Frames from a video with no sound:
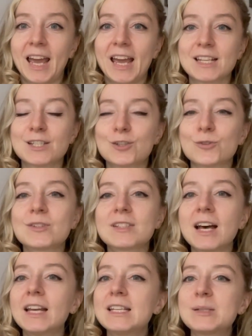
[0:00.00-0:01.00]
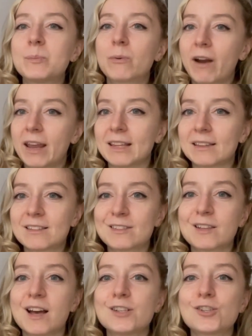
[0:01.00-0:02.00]
And so sun is bright,
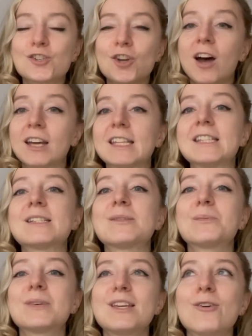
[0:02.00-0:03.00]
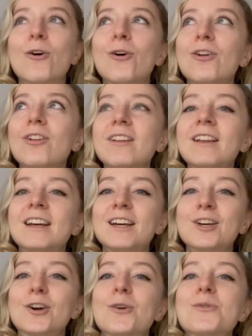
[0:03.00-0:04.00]
sun shines, we all
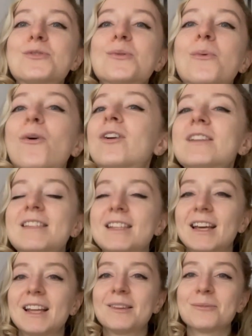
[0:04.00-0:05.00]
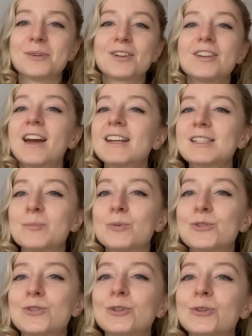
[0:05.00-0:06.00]
go towards it. We're not
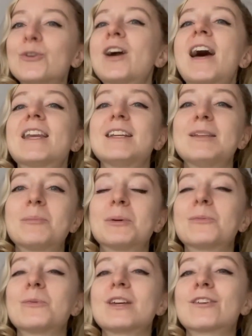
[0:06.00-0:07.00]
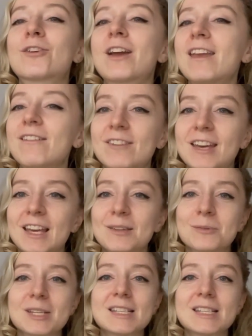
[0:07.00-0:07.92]
supposed to look at it, but we crave it, we